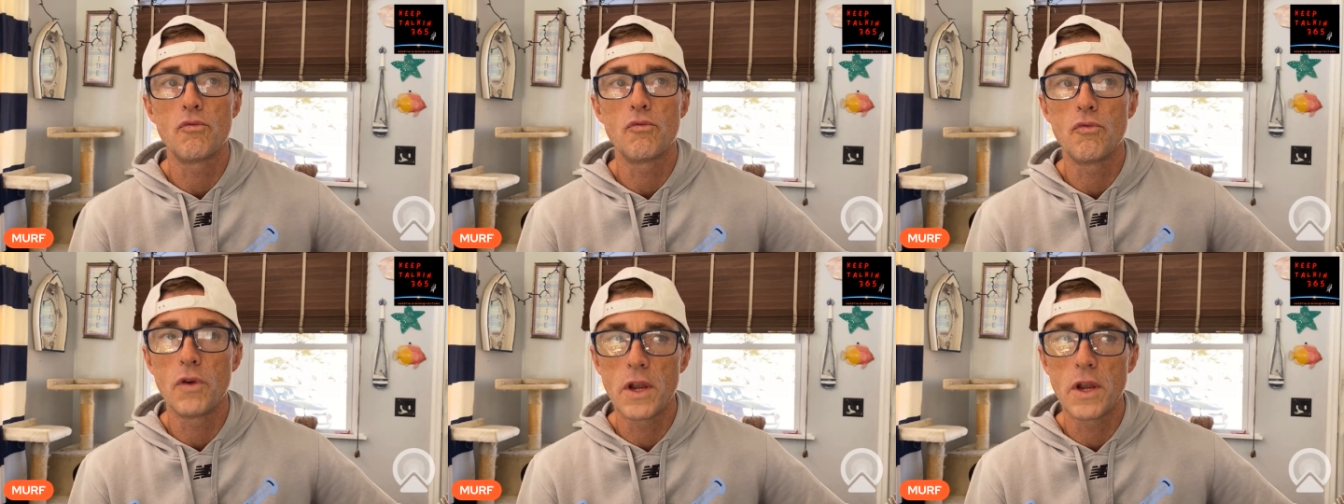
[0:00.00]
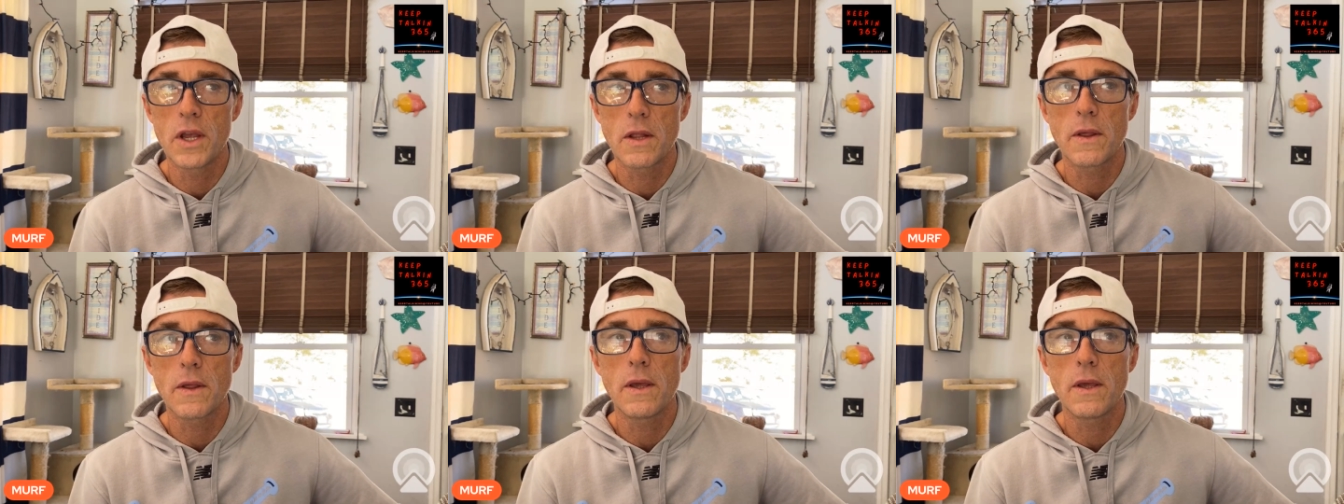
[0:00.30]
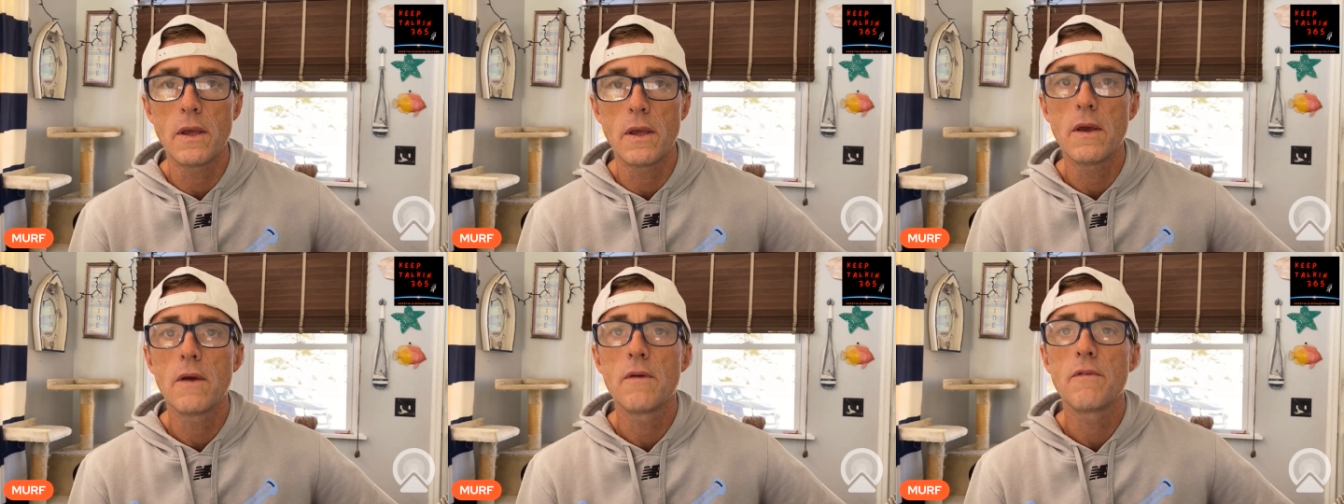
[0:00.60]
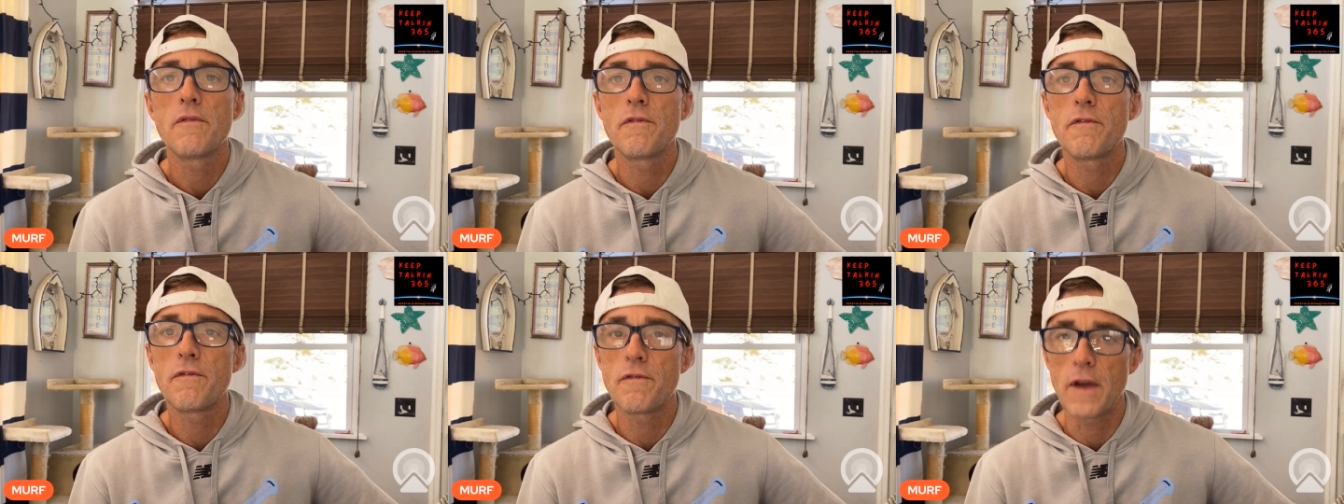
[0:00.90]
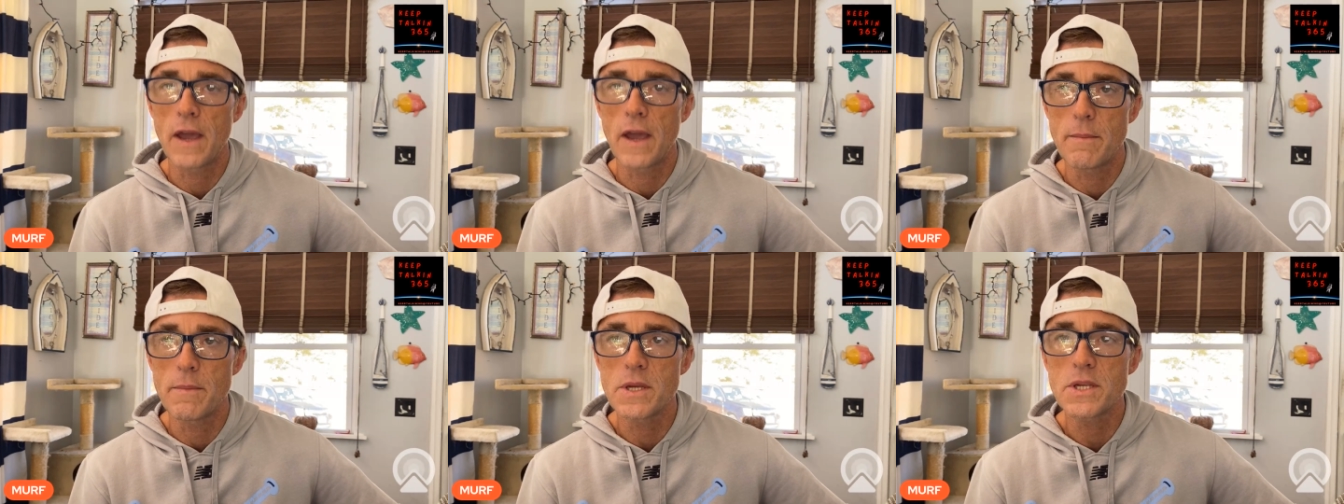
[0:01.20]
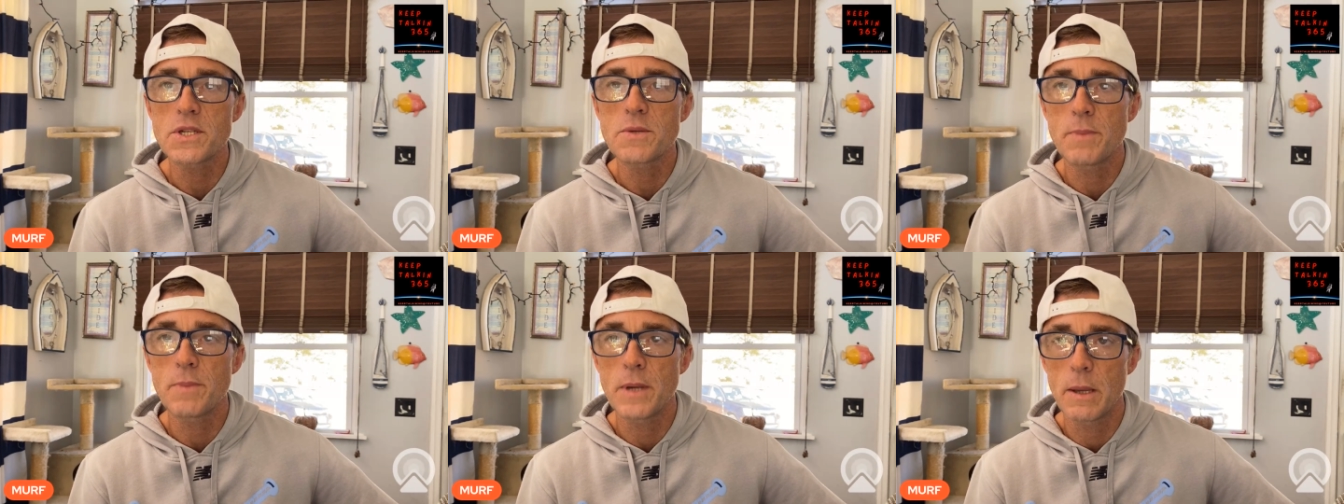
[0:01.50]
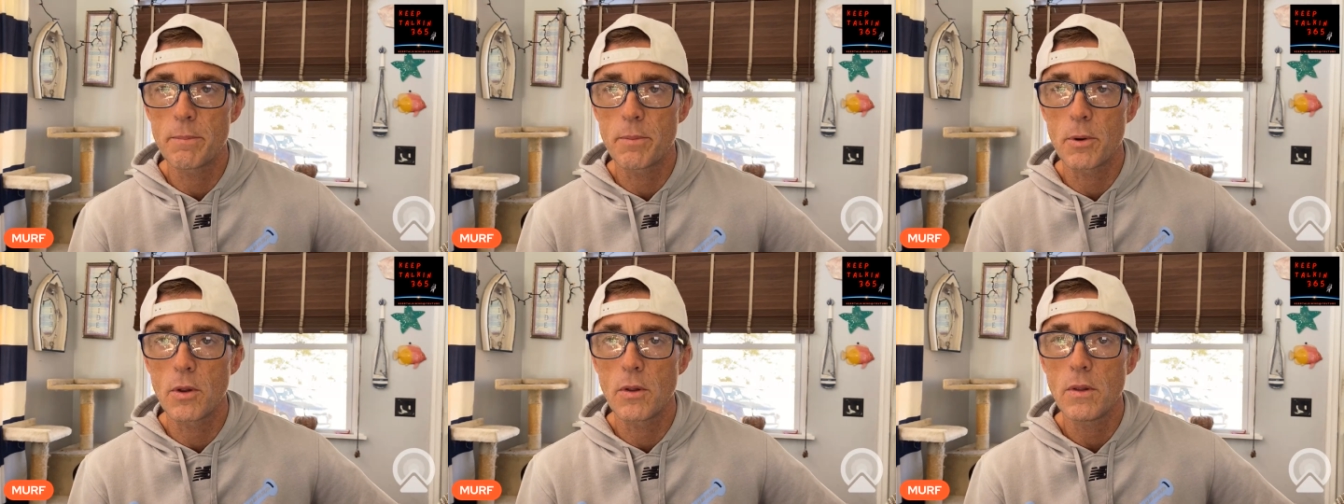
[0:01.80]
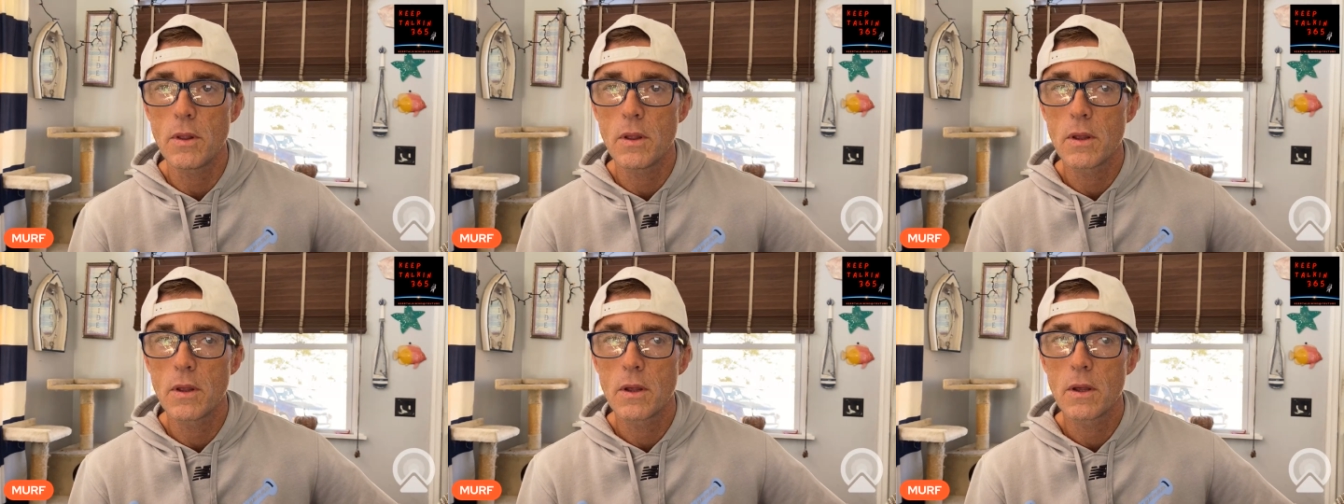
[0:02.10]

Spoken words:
really famous people,